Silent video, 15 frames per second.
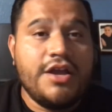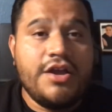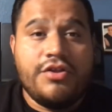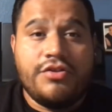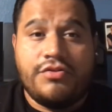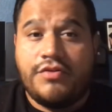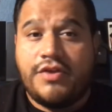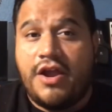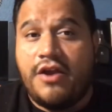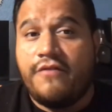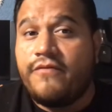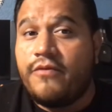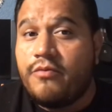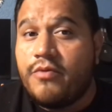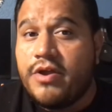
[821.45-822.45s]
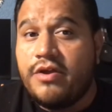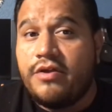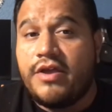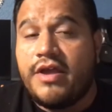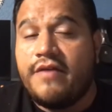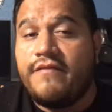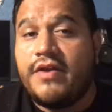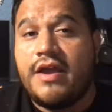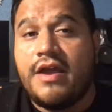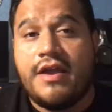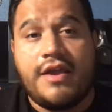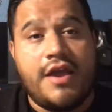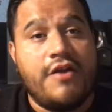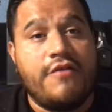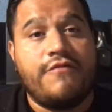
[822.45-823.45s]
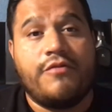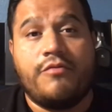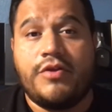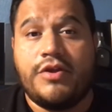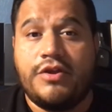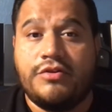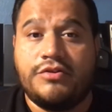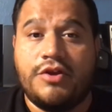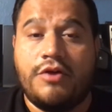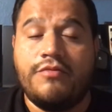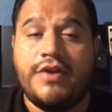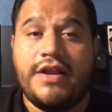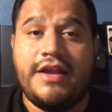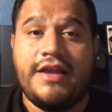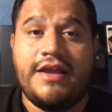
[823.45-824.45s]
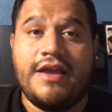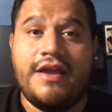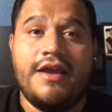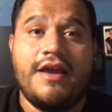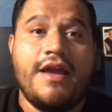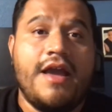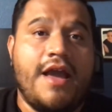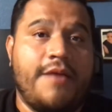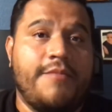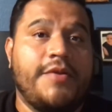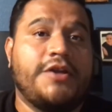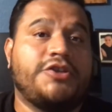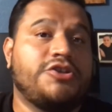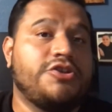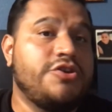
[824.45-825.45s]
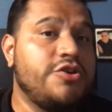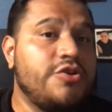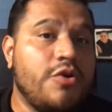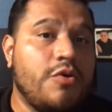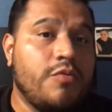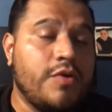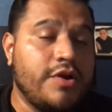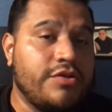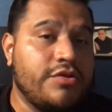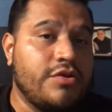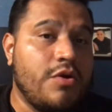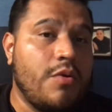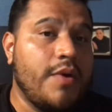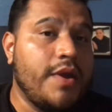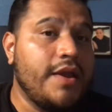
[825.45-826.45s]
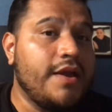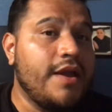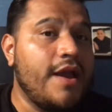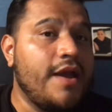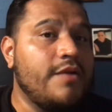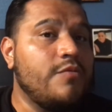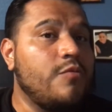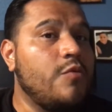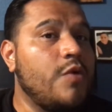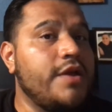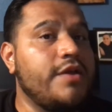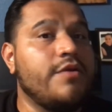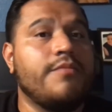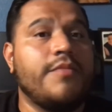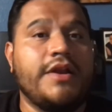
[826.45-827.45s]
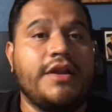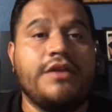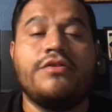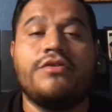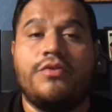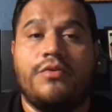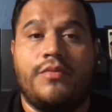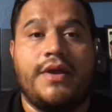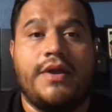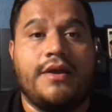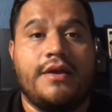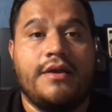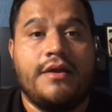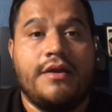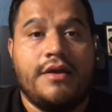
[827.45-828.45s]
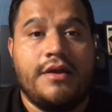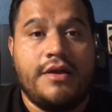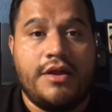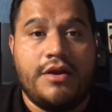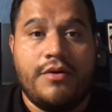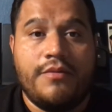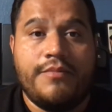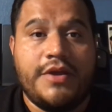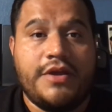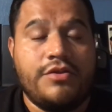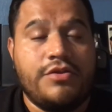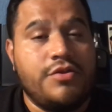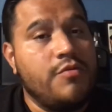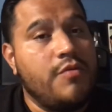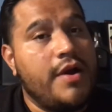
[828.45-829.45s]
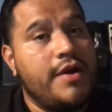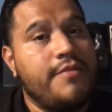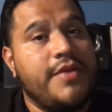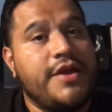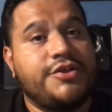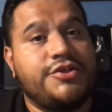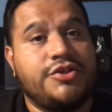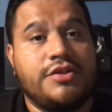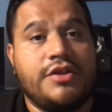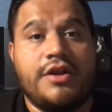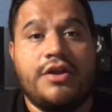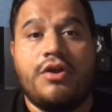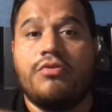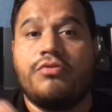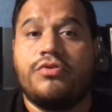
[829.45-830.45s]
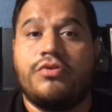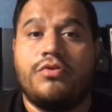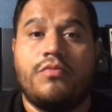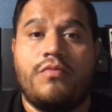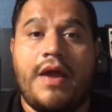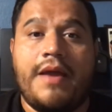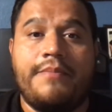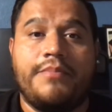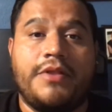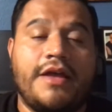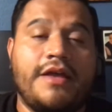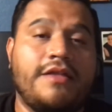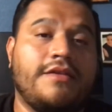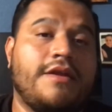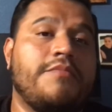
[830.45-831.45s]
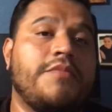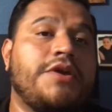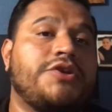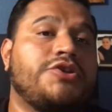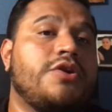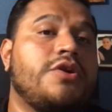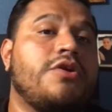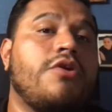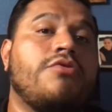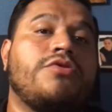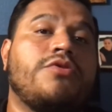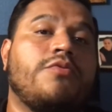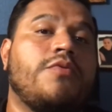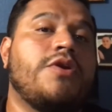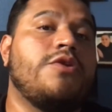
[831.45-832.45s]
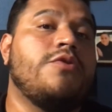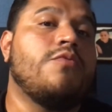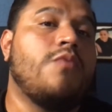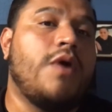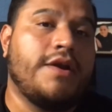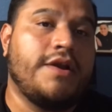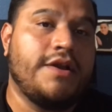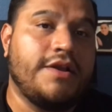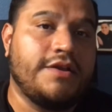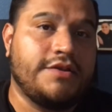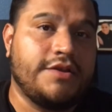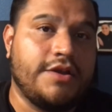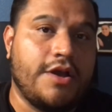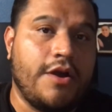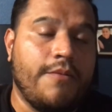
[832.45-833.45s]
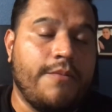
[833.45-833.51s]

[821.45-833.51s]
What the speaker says: So careful where you're giving it, careful where you're donating it, and make sure you know where it's going and what your money is doing. Because you want to make sure that it goes to the right place and make sure it goes to where you wanted it to go.